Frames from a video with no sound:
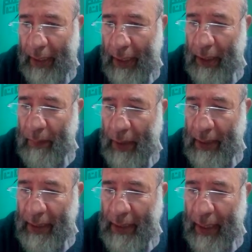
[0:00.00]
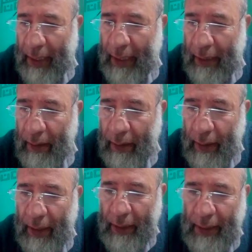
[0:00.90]
it means a sick.
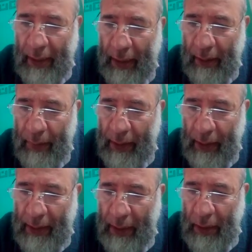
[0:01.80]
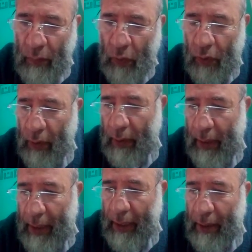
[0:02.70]
C capital, C small,
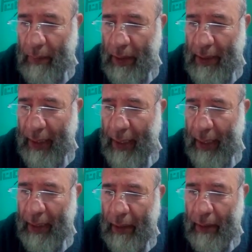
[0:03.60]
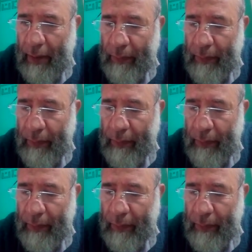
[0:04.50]
it means a carrier.